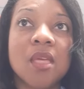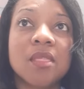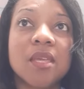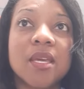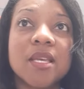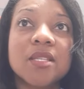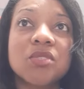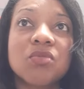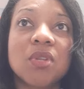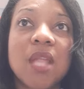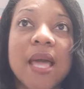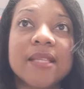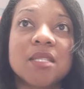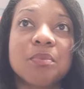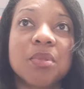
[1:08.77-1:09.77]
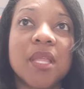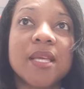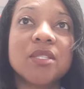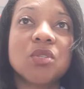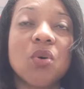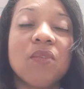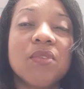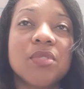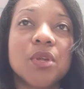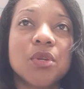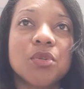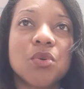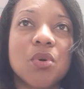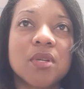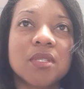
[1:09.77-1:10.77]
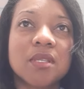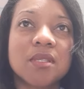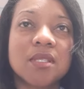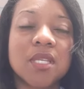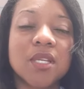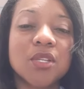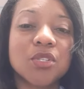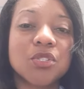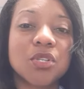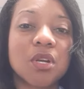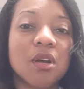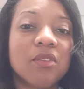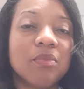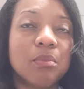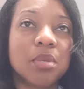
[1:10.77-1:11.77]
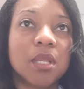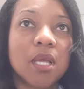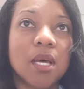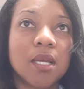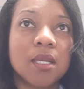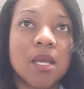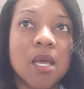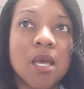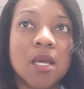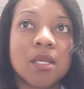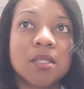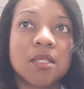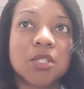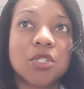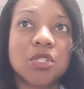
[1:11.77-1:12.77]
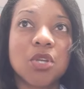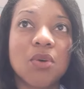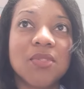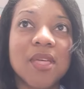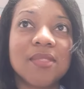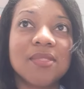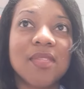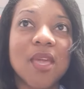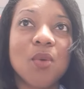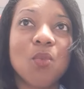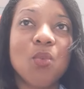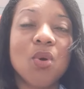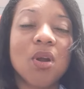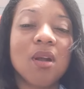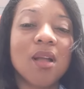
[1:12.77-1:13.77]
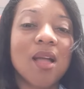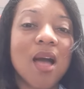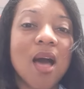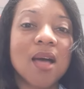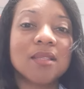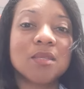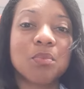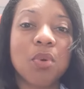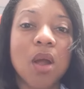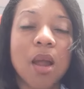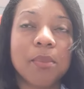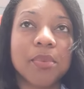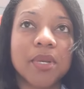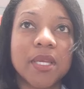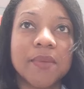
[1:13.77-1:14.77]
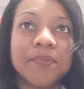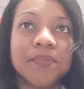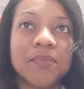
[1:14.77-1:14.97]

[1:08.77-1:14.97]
The Israelites placed over their doors a signature of blood to show that they were God's property.